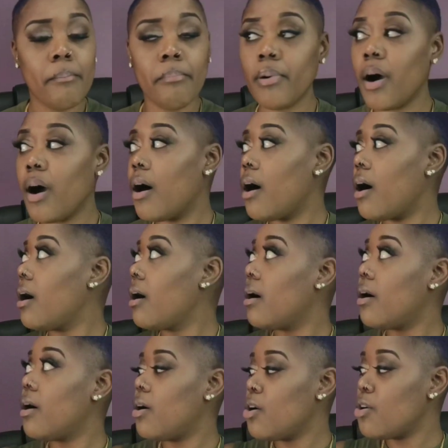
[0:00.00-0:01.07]
But
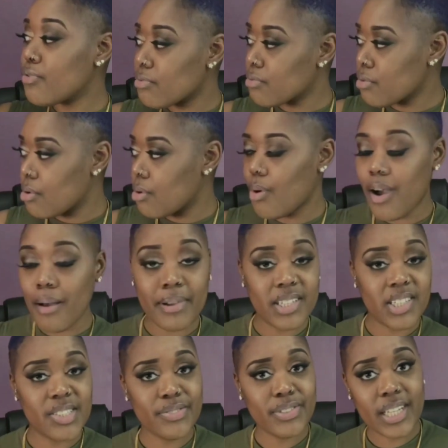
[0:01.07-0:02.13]
overall, I'm
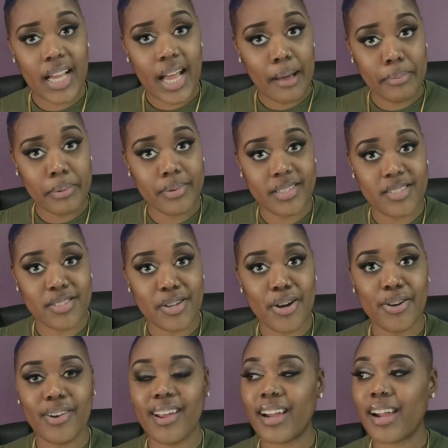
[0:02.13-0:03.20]
actually really happy with this
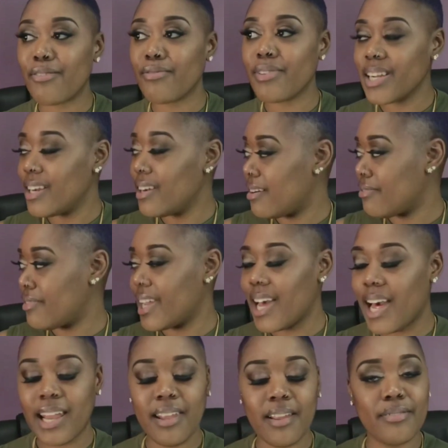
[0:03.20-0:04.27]
coat. Like, I really love it.
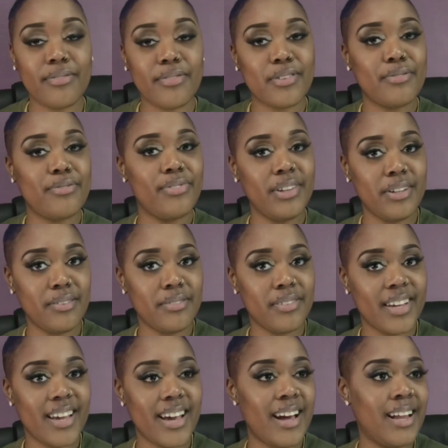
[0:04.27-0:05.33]
I love the feel of
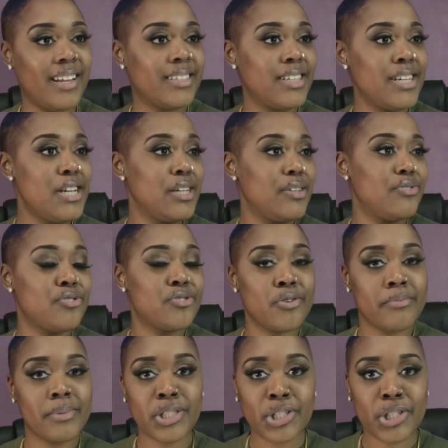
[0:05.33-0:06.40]
it. If you saw
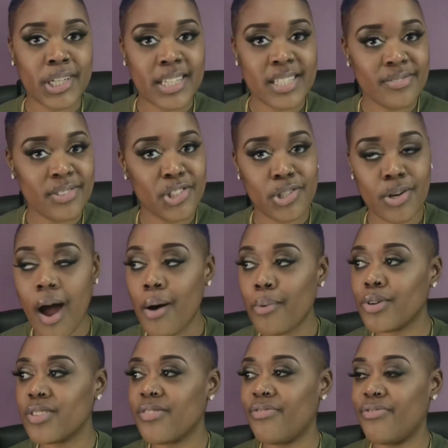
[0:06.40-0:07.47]
my showcase video, I
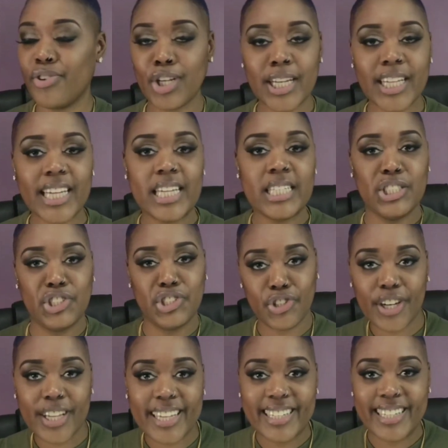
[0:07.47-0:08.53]
was fully
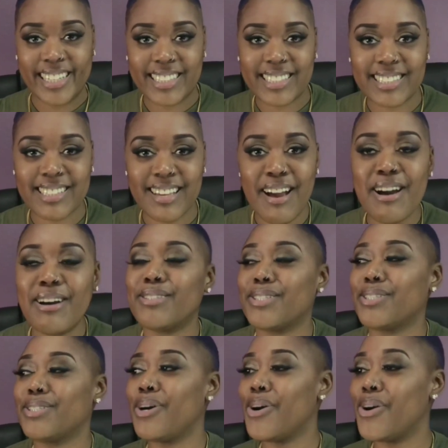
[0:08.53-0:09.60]
enjoying it.
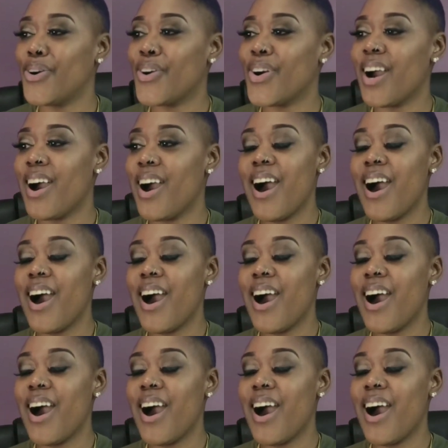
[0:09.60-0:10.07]
So